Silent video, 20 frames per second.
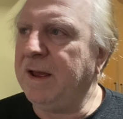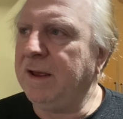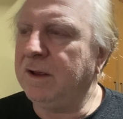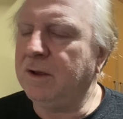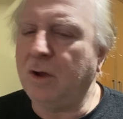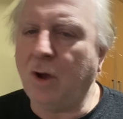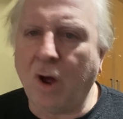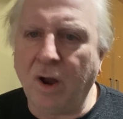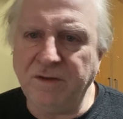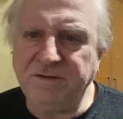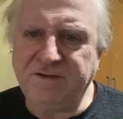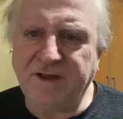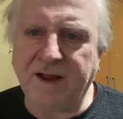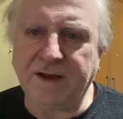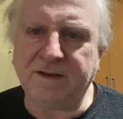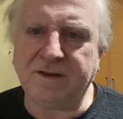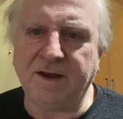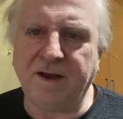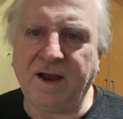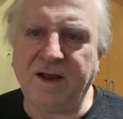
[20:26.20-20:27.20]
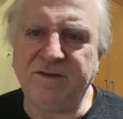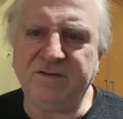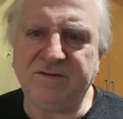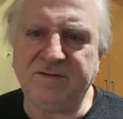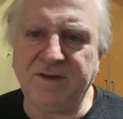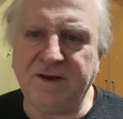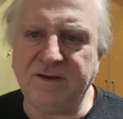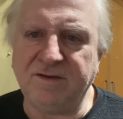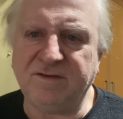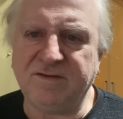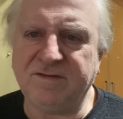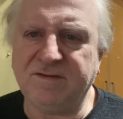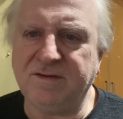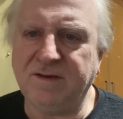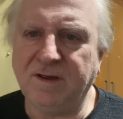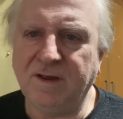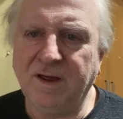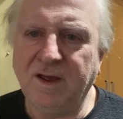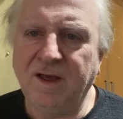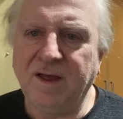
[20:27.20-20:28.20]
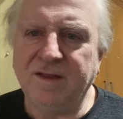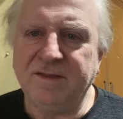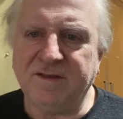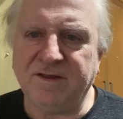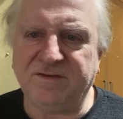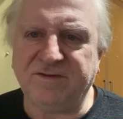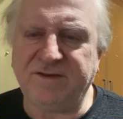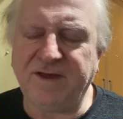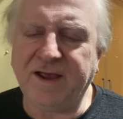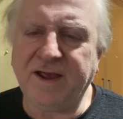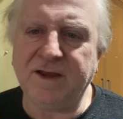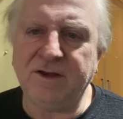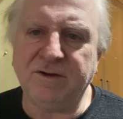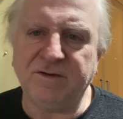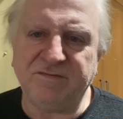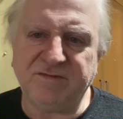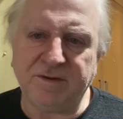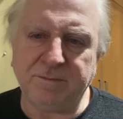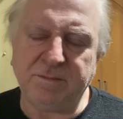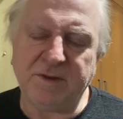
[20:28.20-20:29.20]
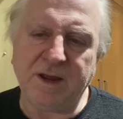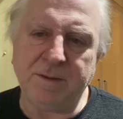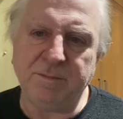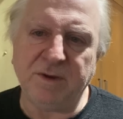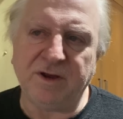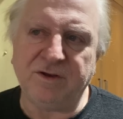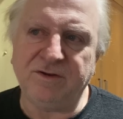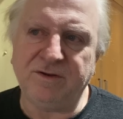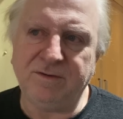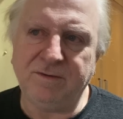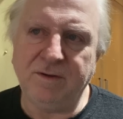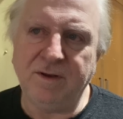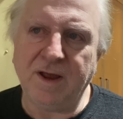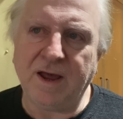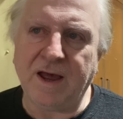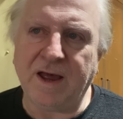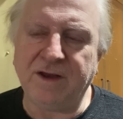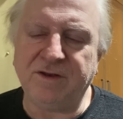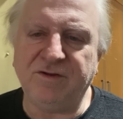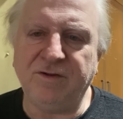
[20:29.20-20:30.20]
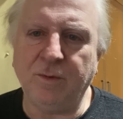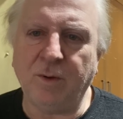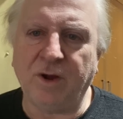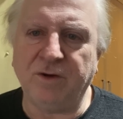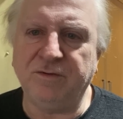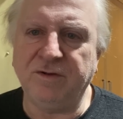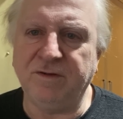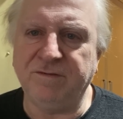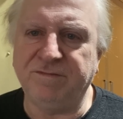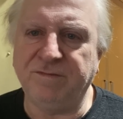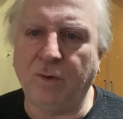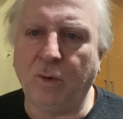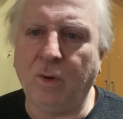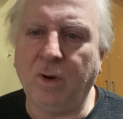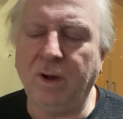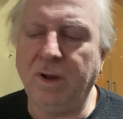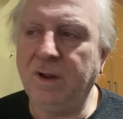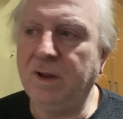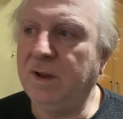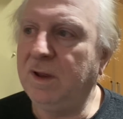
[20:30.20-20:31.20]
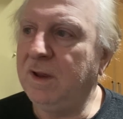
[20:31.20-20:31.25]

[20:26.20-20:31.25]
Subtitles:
contacted us since the 2nd of September 2024.